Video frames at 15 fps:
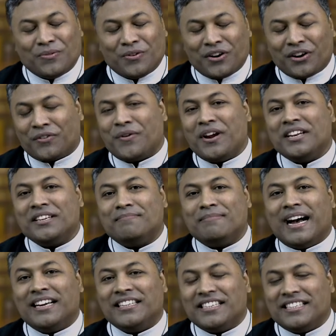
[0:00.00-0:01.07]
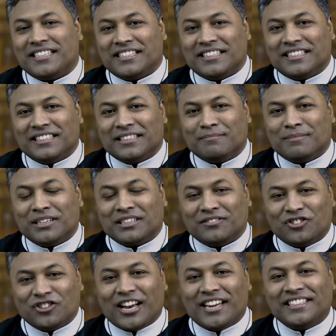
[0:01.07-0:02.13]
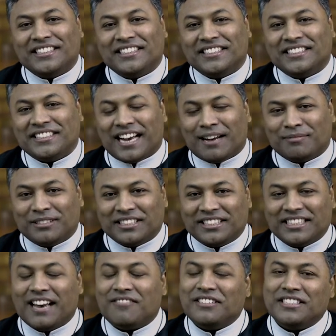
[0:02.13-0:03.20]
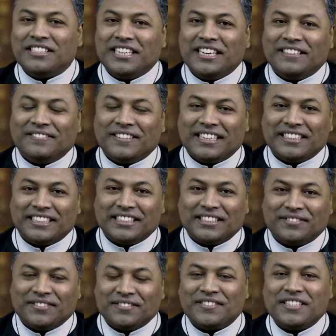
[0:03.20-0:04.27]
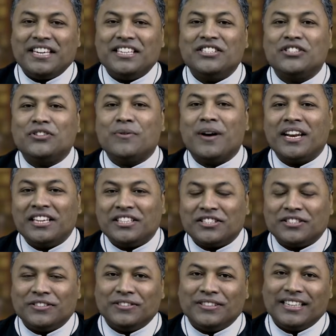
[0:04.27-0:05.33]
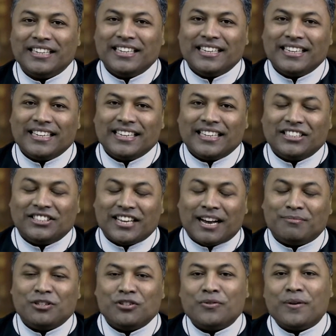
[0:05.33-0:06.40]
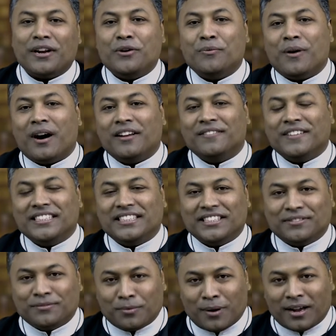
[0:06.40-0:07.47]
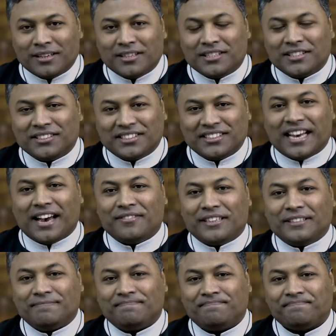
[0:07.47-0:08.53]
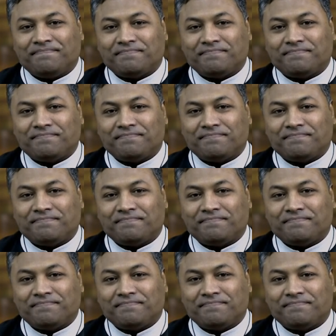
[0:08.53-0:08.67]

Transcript: We read about it in the book of Genesis, chapter 17, verses 15 to 22, and chapter 21, verses 1 to 7.